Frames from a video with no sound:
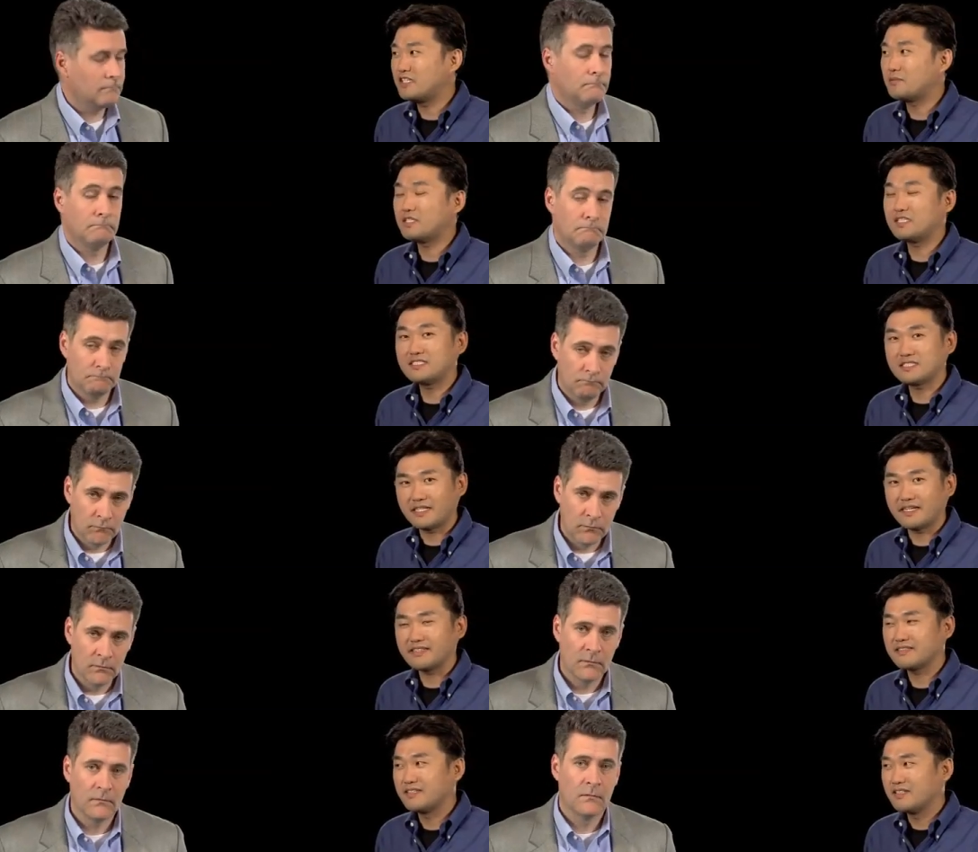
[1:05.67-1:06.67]
Speaker 1: gigabit
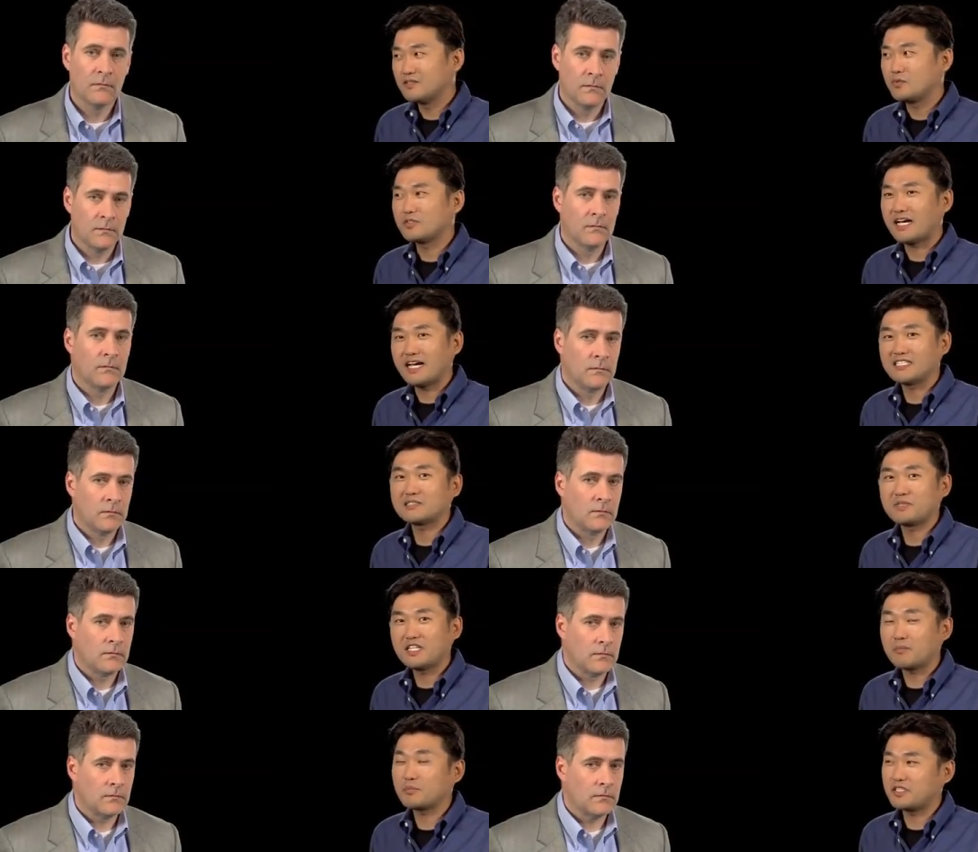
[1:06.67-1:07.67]
Ethernet for the high speed
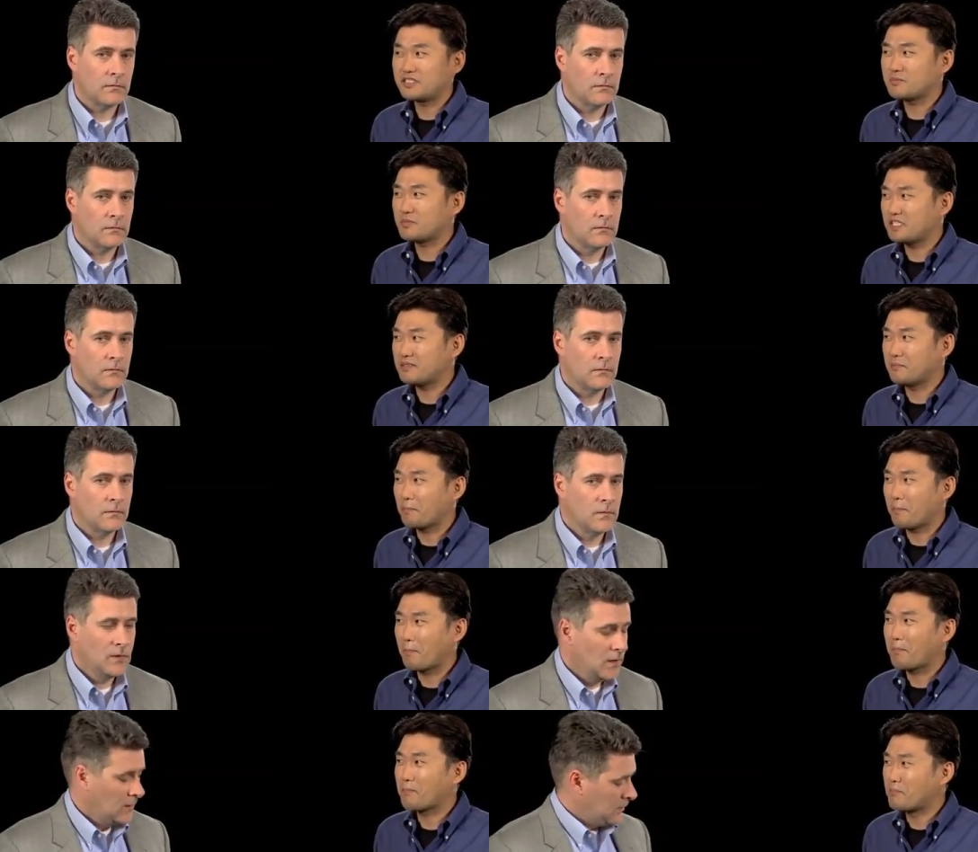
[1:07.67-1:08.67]
uplink speed.
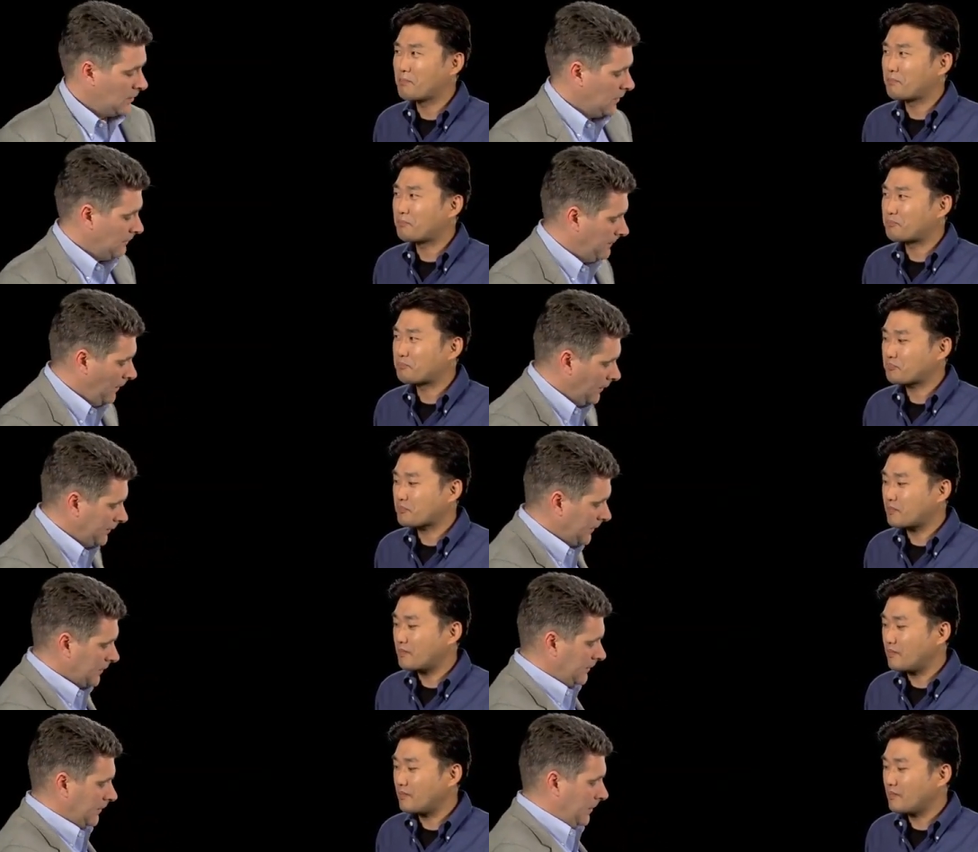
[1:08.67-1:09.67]
Speaker 2: So the
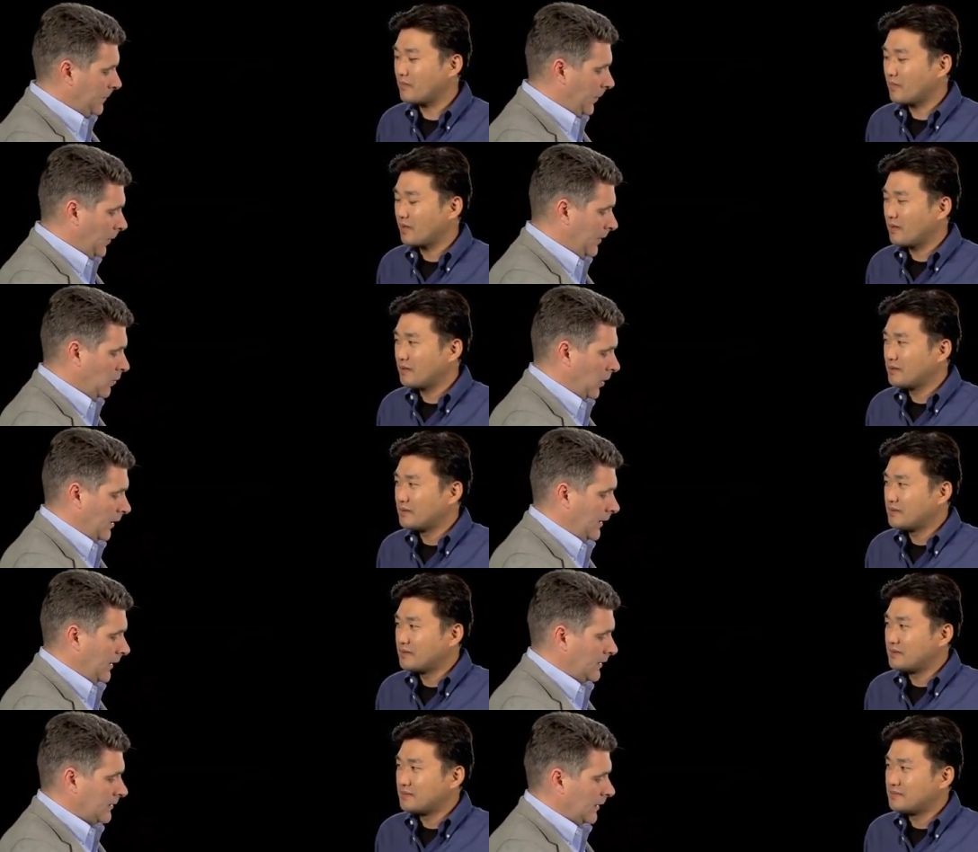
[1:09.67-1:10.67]
advantage of the bottom one
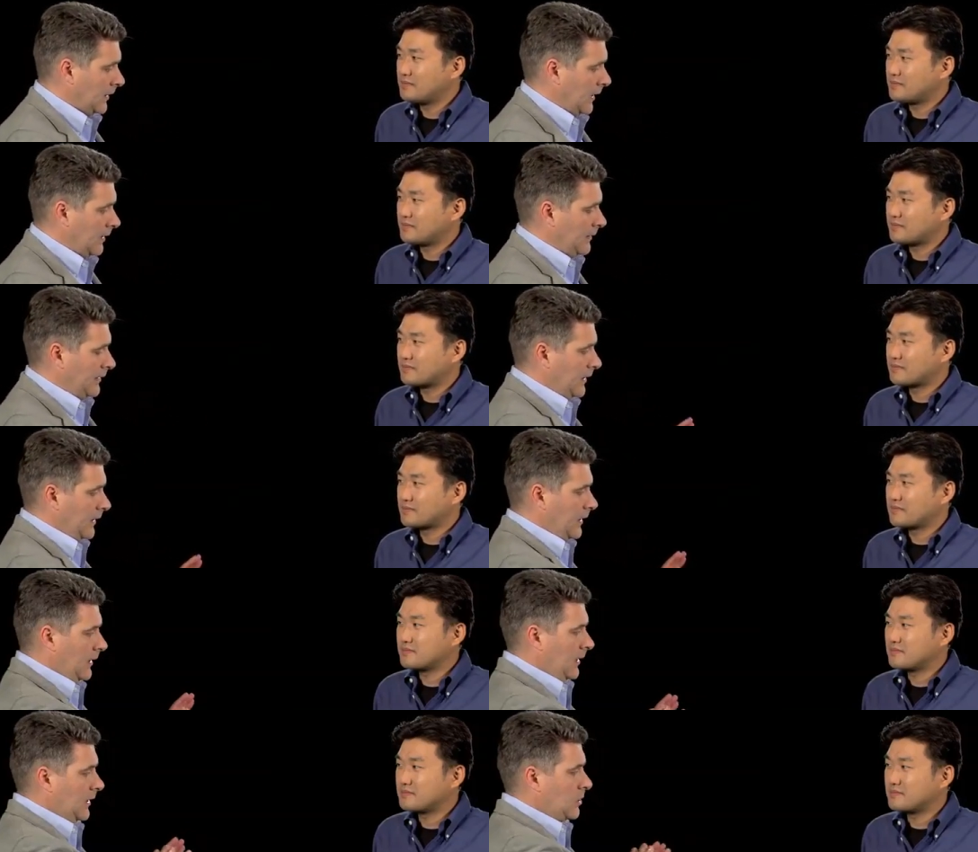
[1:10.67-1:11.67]
is I get
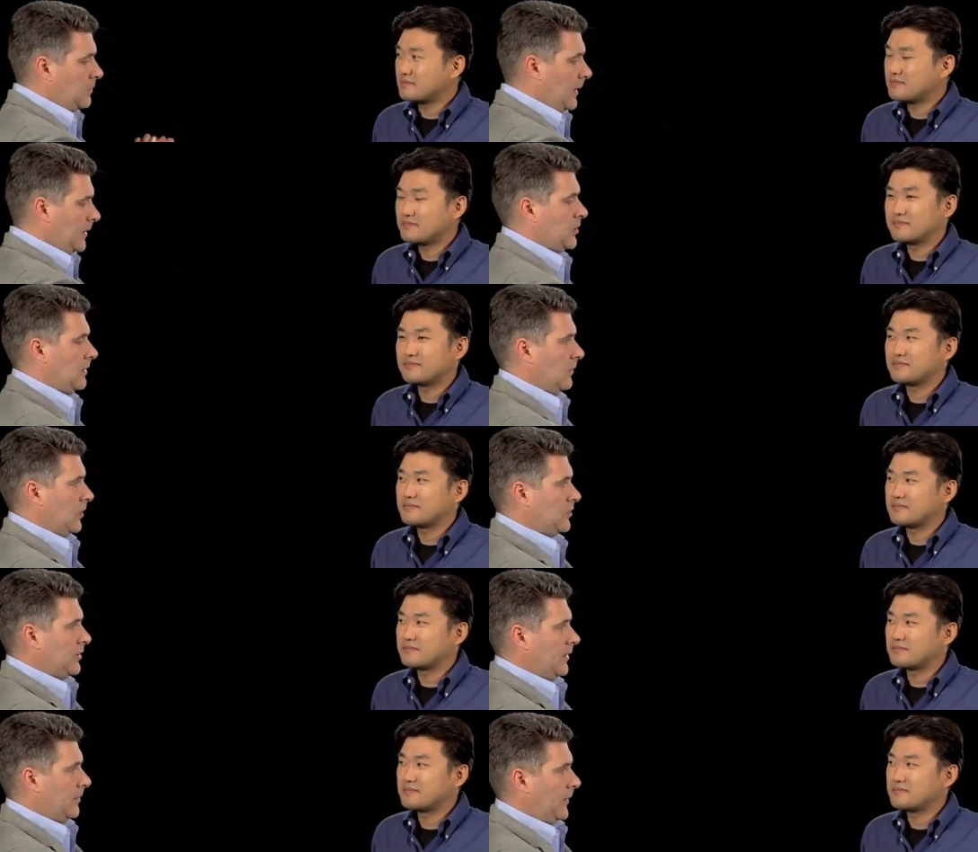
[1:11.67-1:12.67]
the expansion
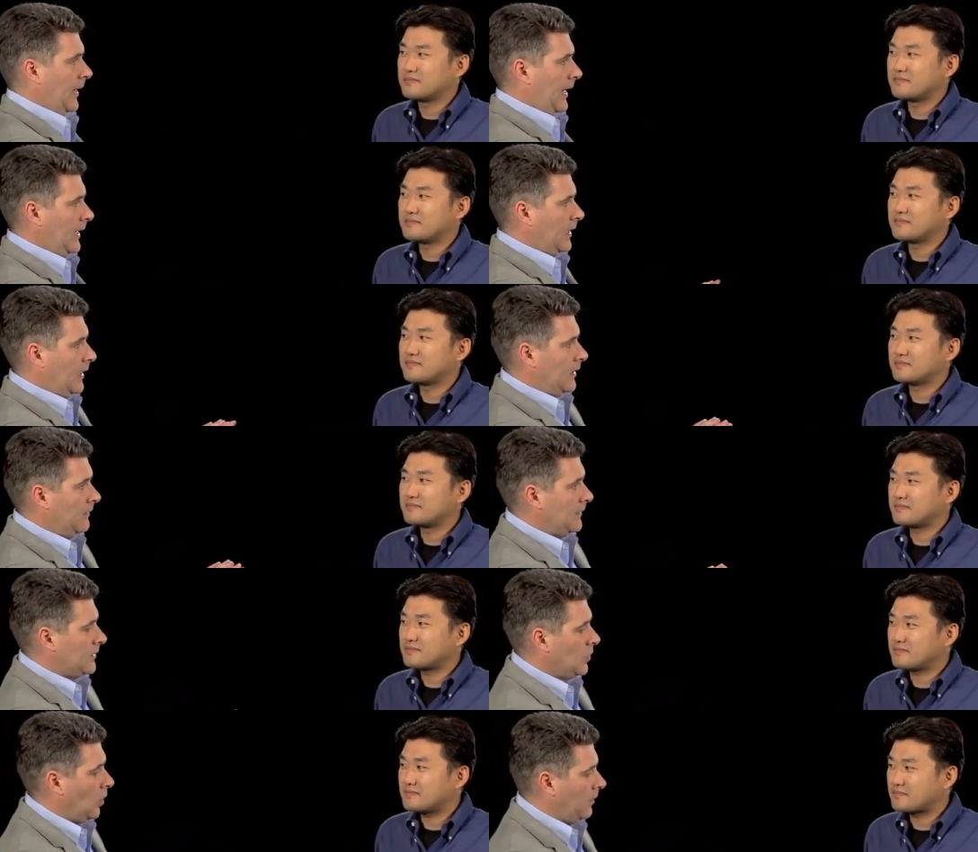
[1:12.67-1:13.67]
module in the back, and of the
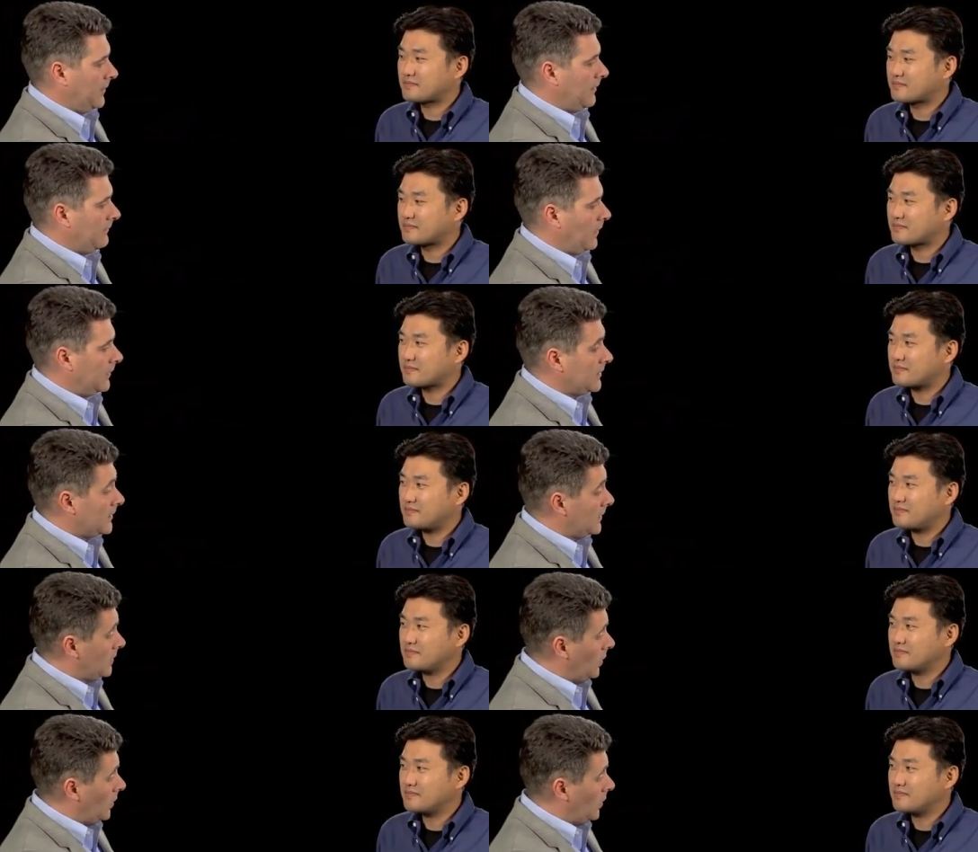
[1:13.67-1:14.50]
top one, the advantage of the